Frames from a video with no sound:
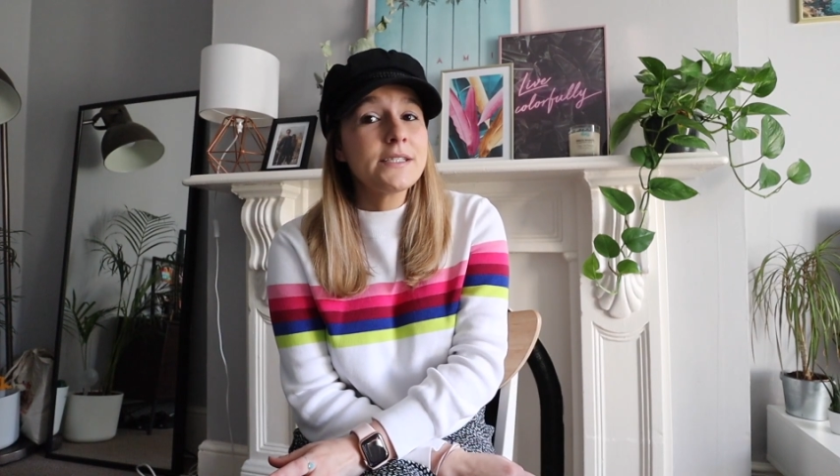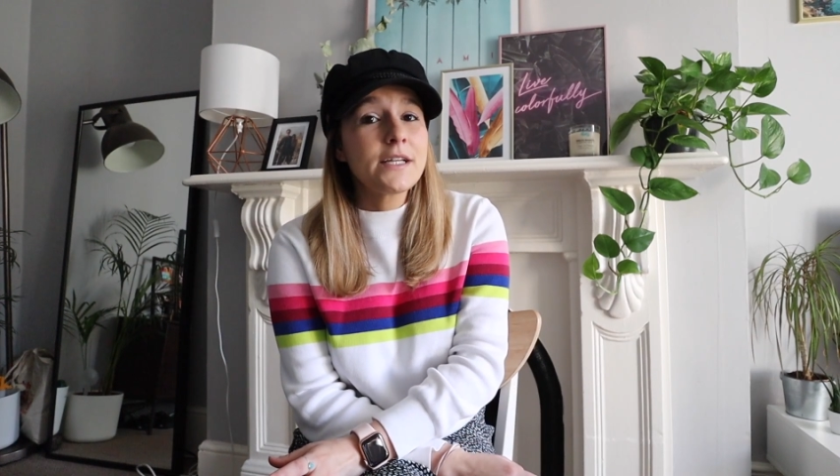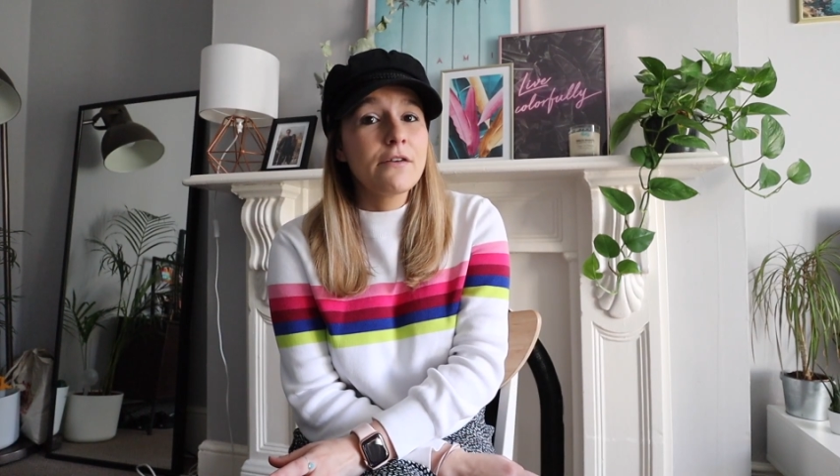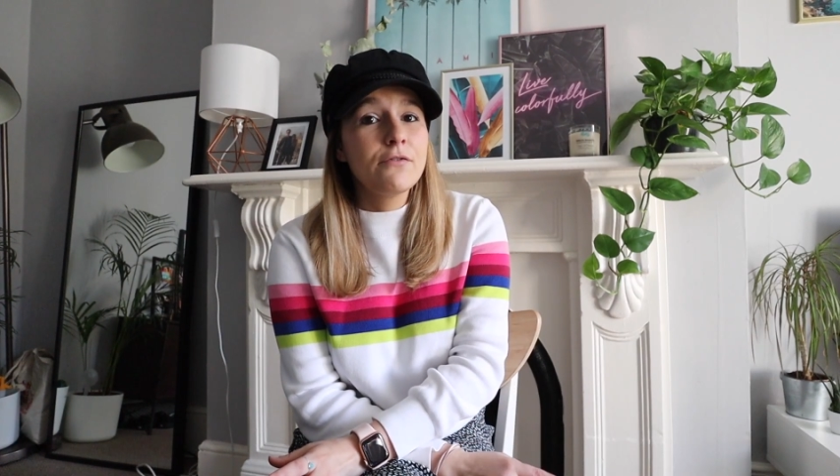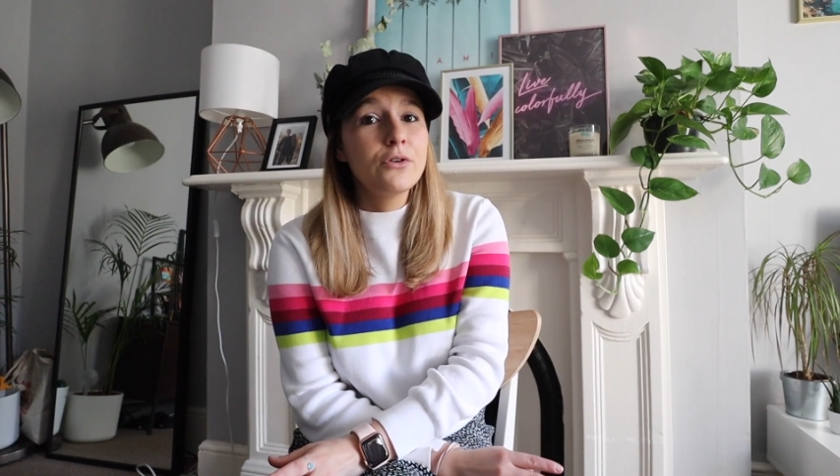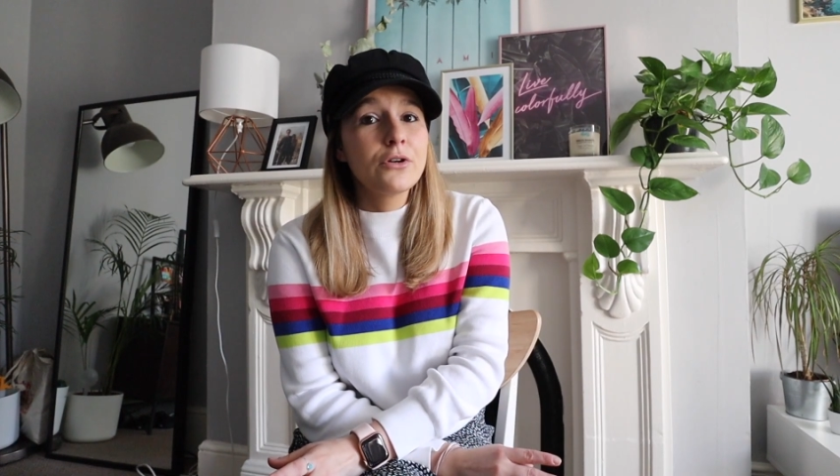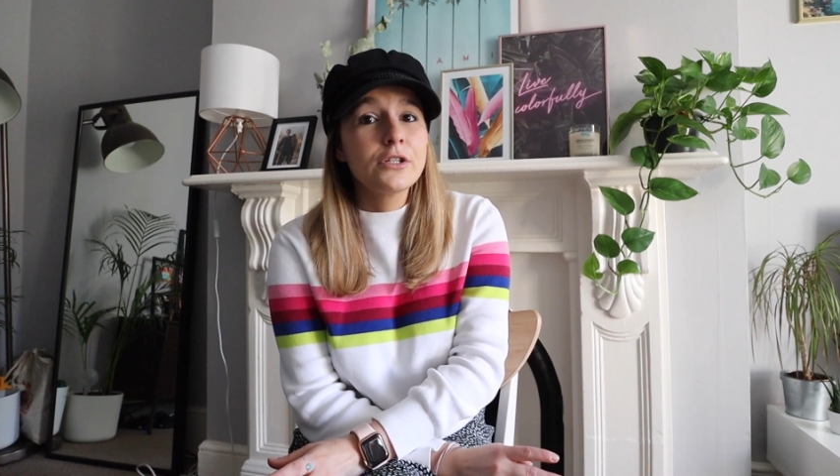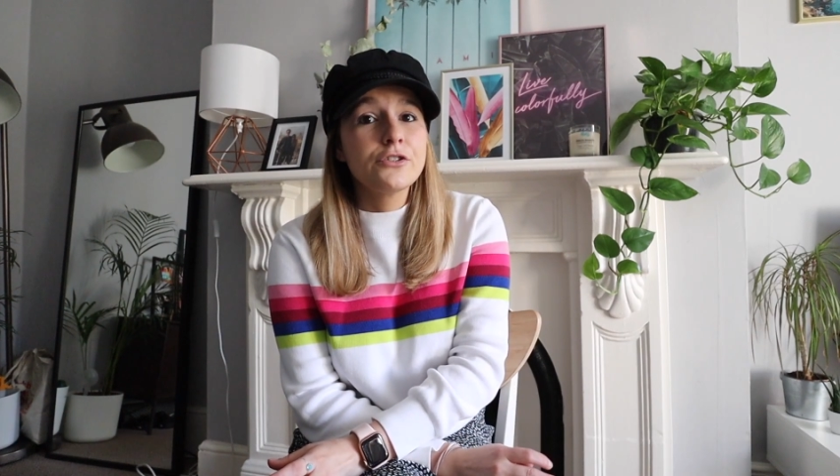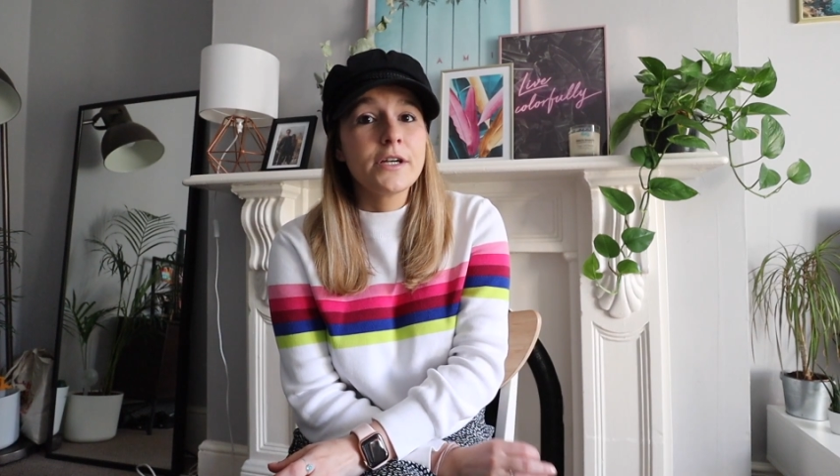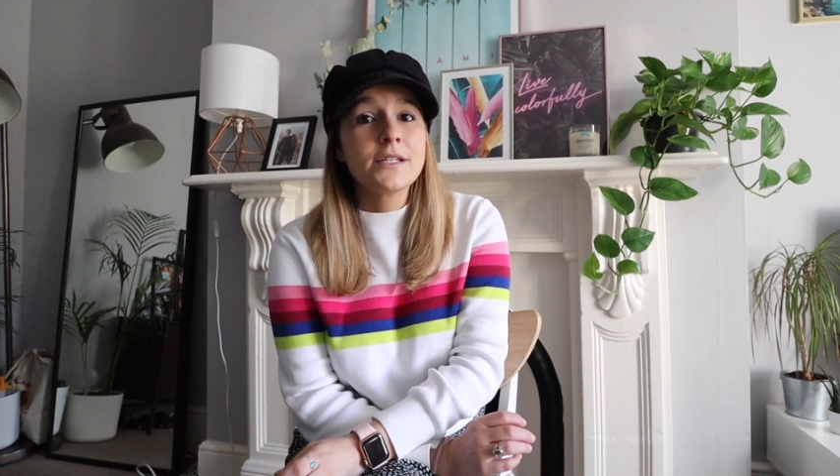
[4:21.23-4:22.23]
to get food or
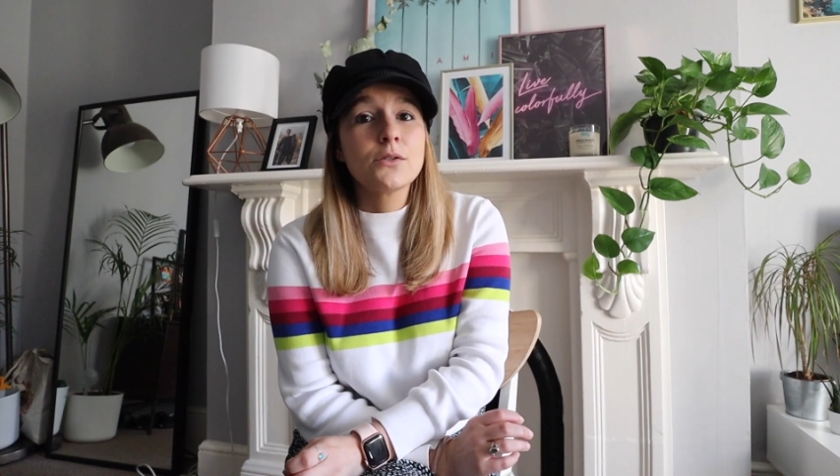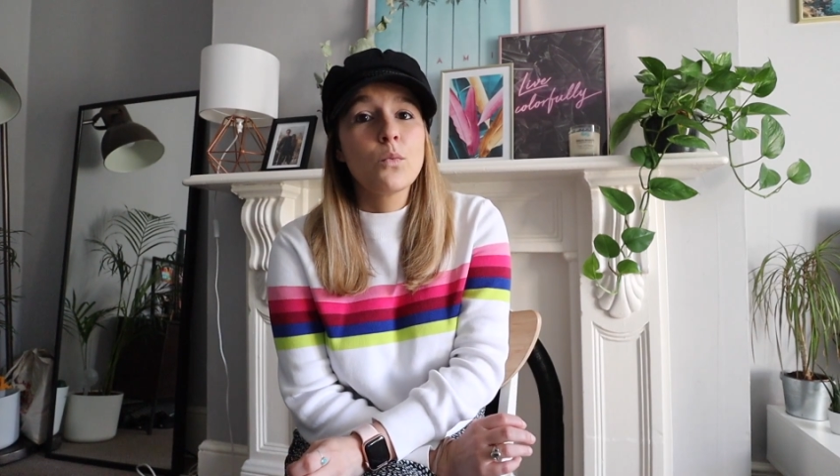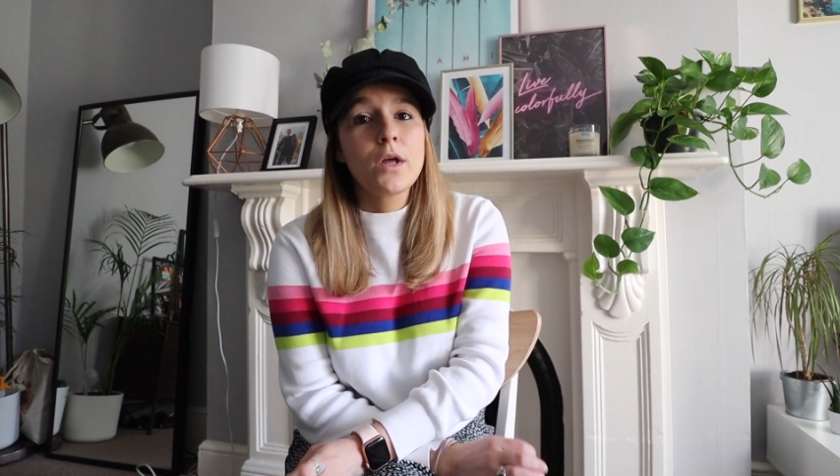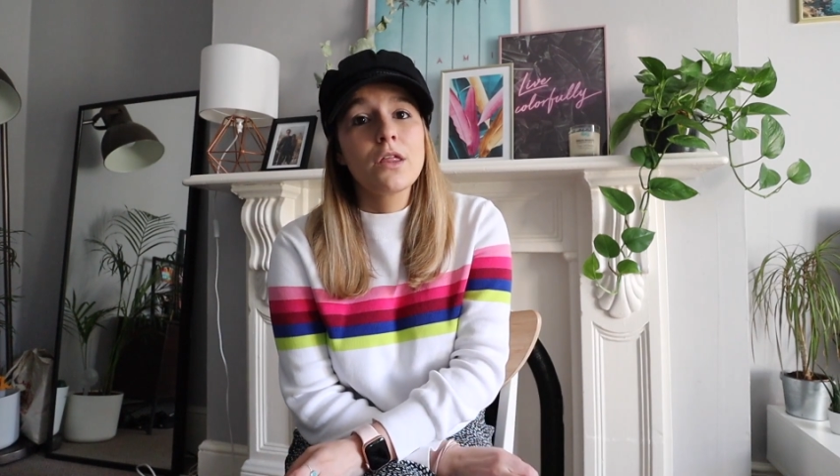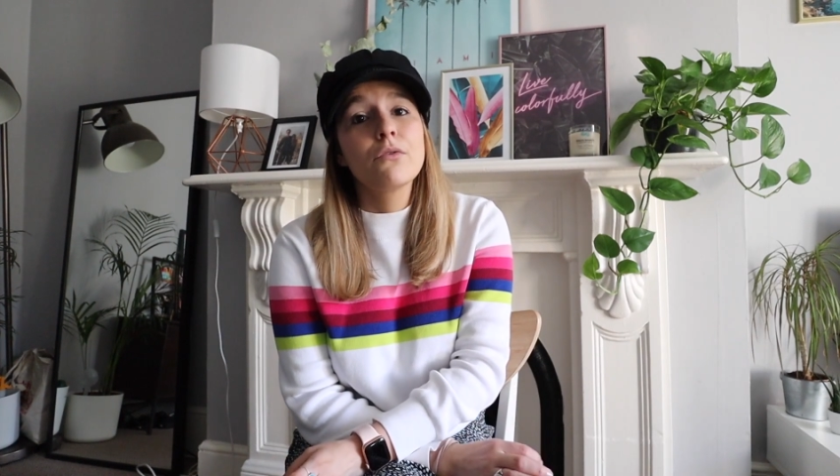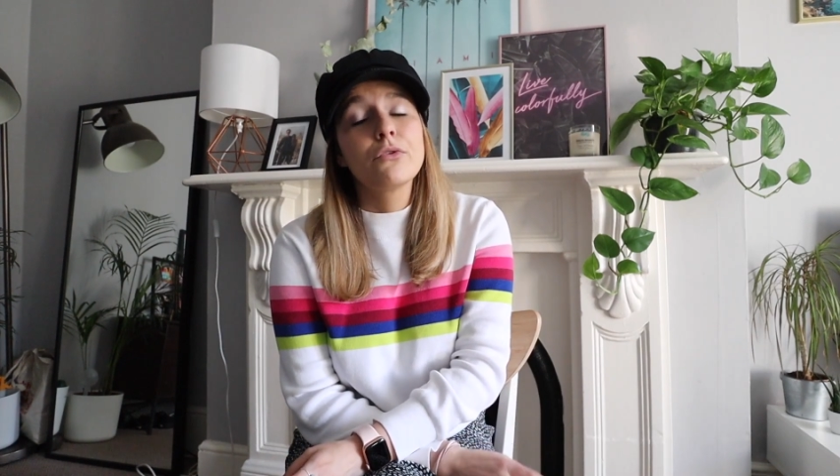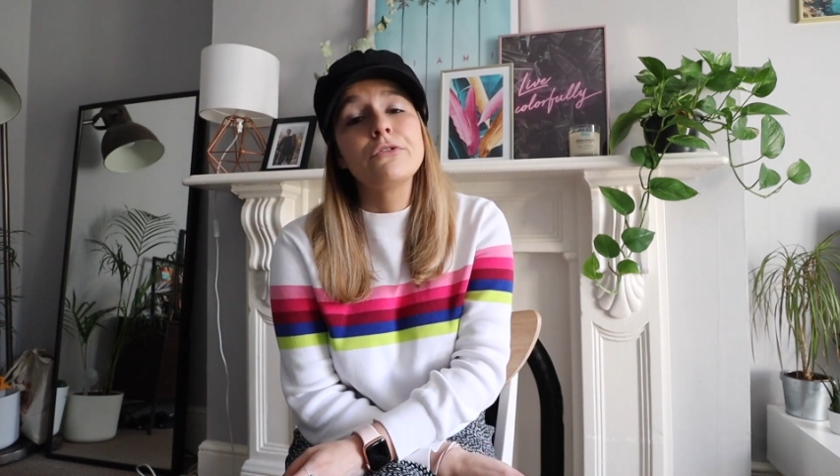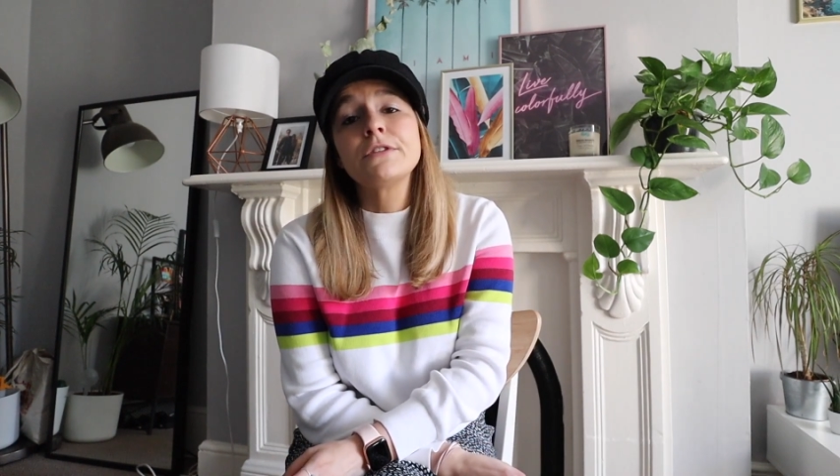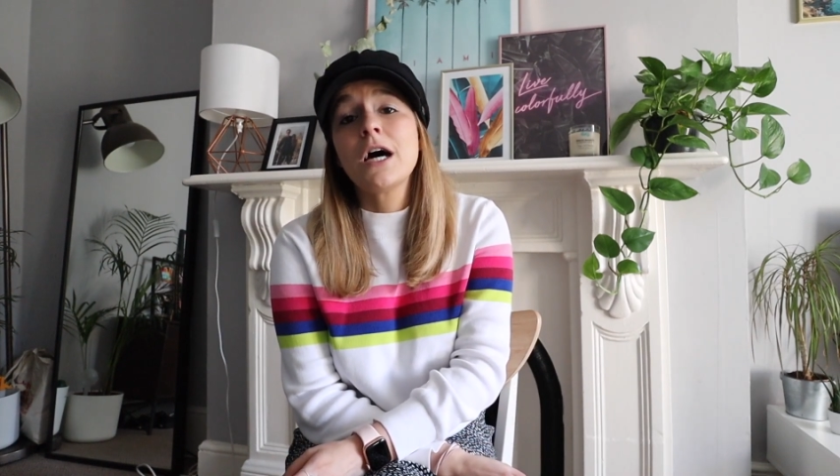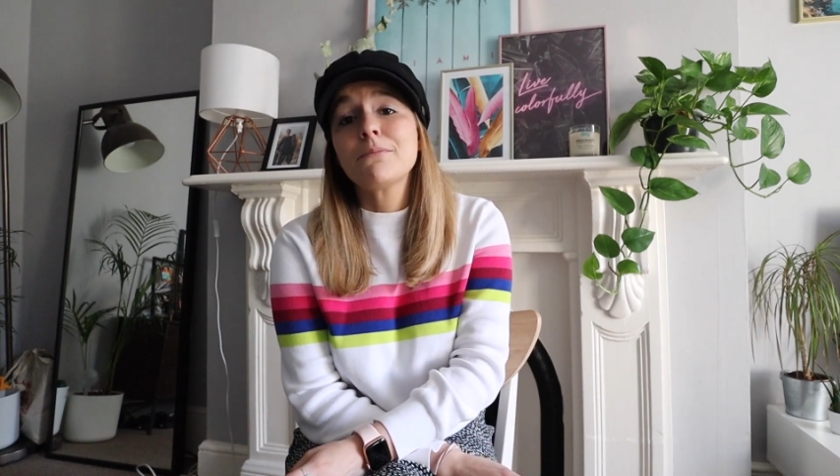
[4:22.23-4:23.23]
drinks with a
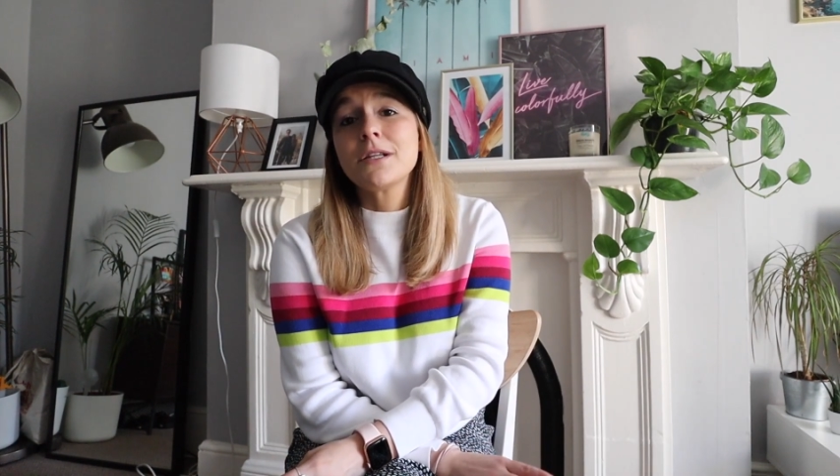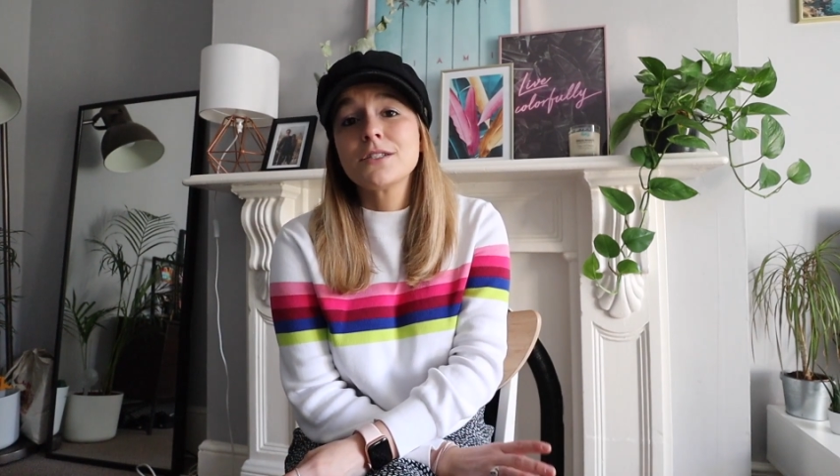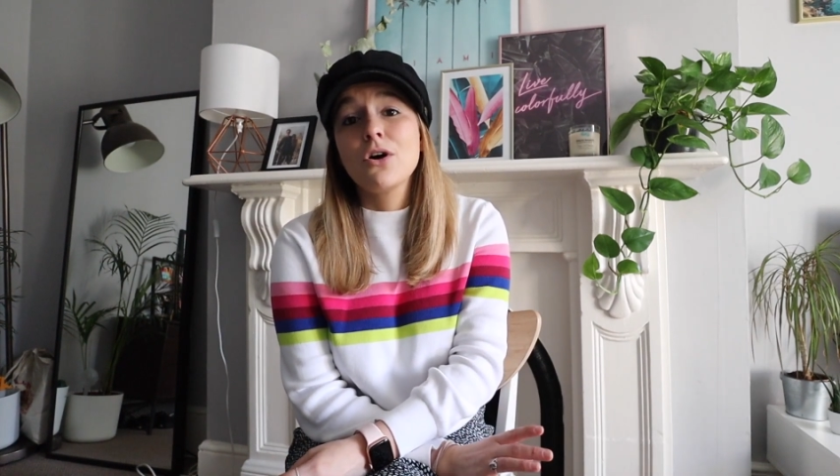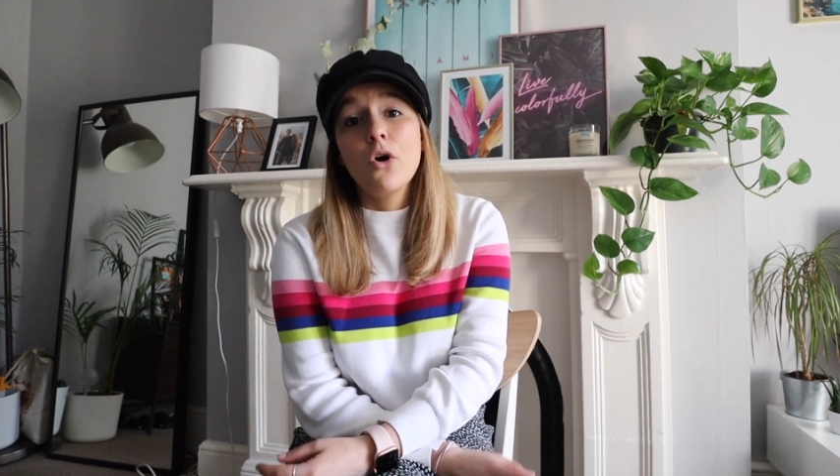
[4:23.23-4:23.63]
rooftop that is